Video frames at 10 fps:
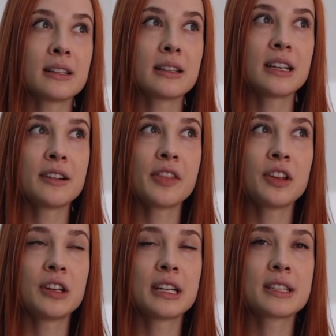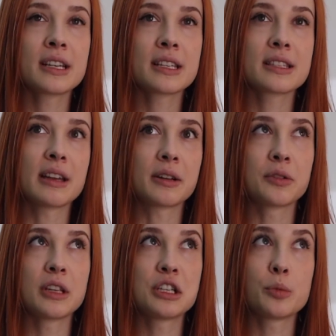Here in the United States, not
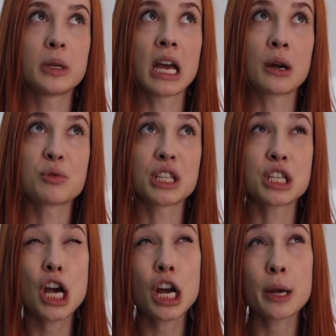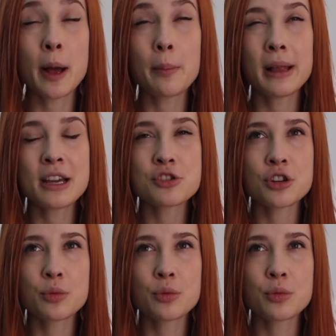only do we not really talk about pleasure,